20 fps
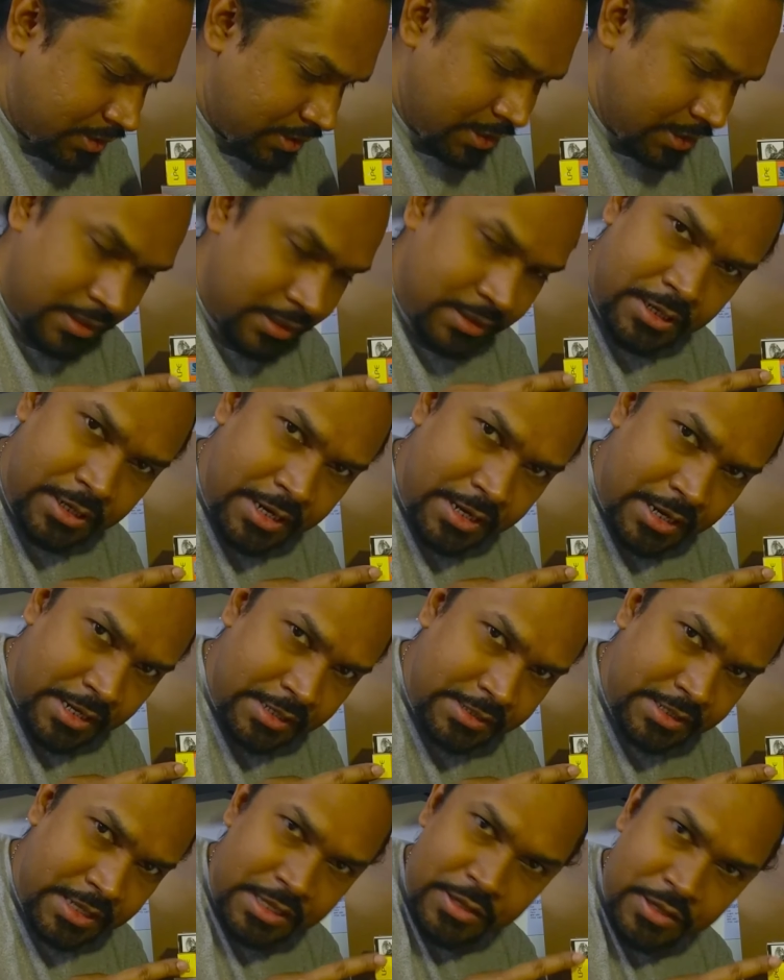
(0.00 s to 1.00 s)
third
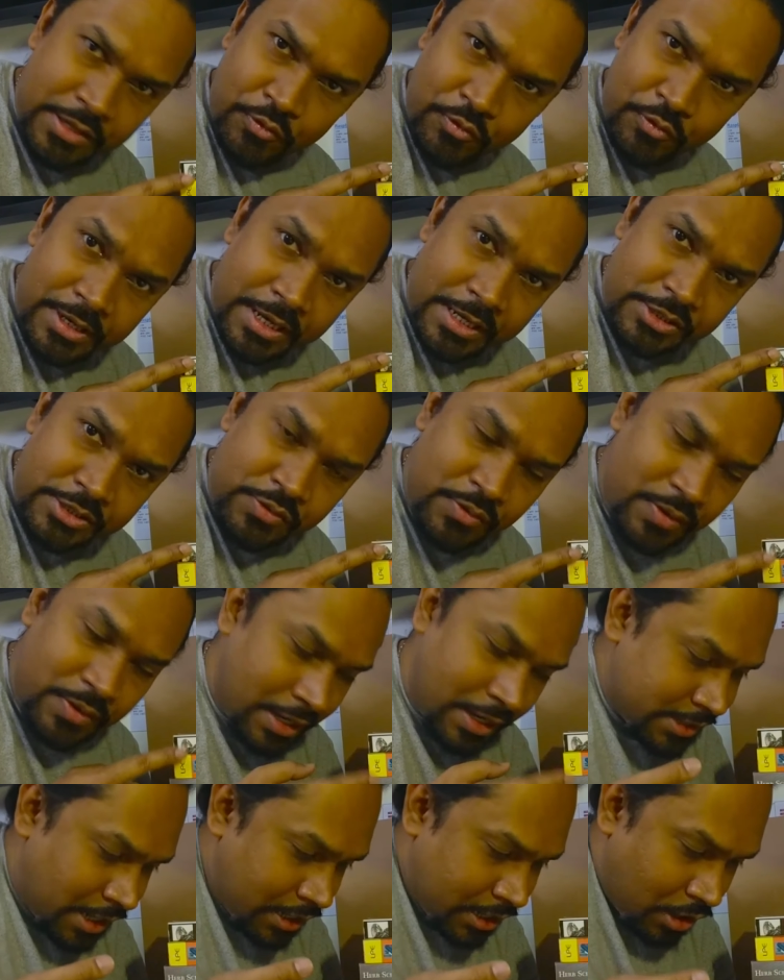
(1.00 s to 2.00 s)
index, and the fourth index. So you can
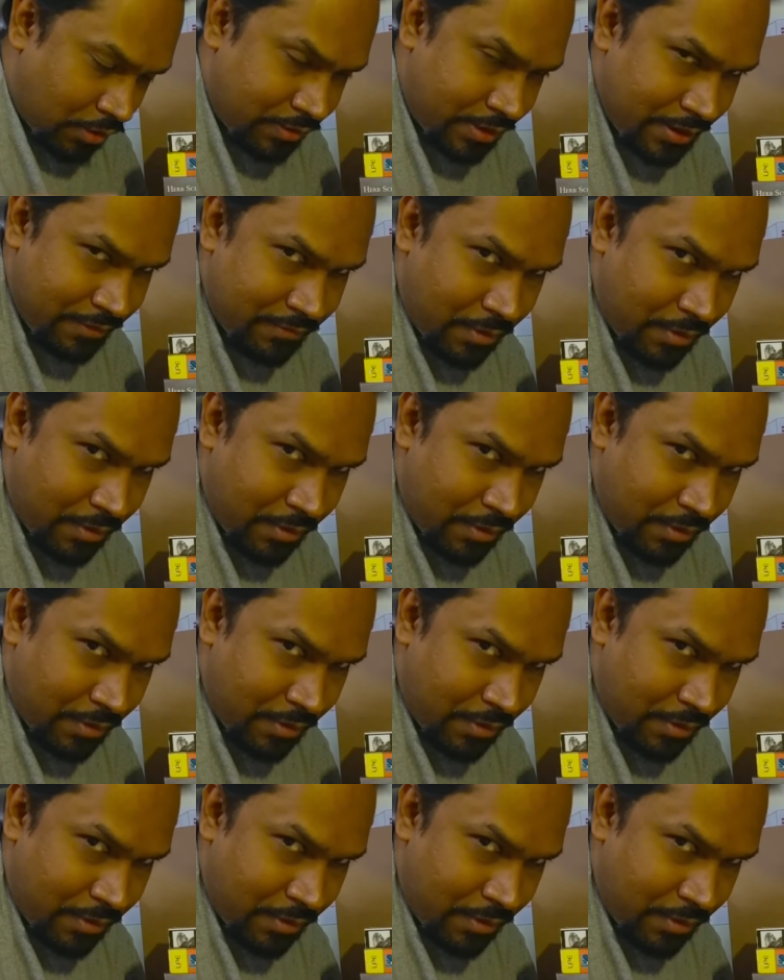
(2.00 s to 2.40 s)
start counting from